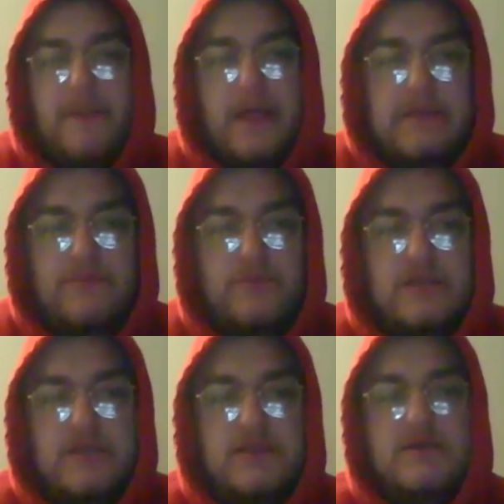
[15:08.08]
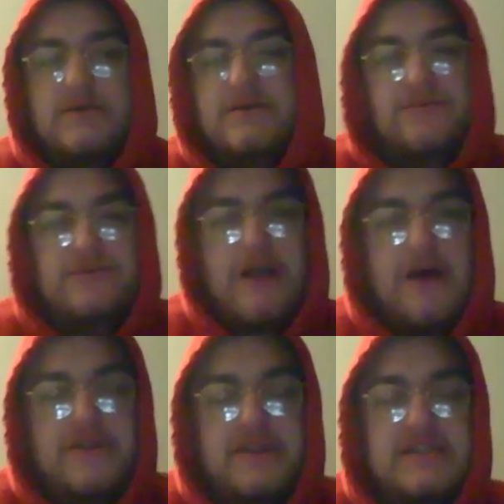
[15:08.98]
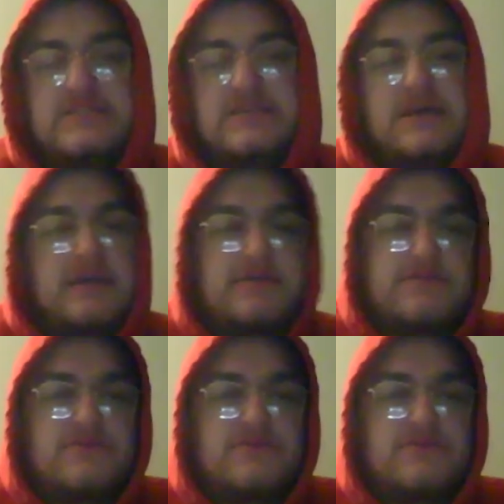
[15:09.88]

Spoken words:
like we grounded into like